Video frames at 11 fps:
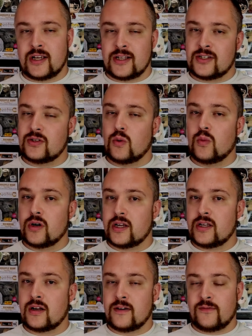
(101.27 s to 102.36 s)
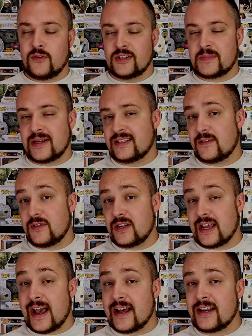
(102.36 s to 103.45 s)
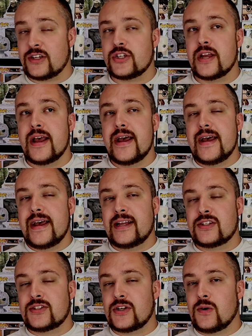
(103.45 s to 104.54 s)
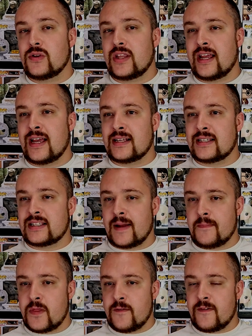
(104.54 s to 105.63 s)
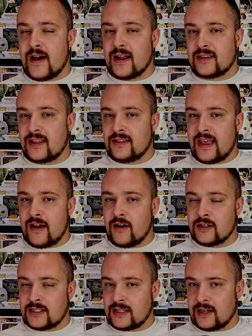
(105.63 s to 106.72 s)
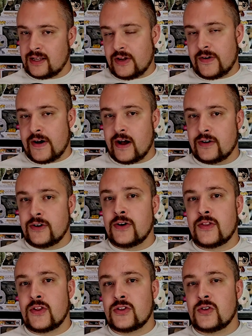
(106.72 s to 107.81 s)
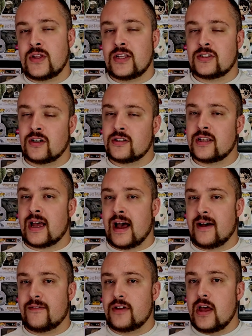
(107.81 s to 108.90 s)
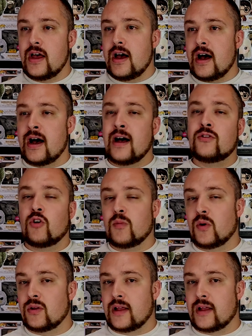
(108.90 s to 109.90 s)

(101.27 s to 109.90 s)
is still working on it, voiced by Tiffany Haddish. And so they accept the fact that they are stuck here on Earth. So they start to have a normal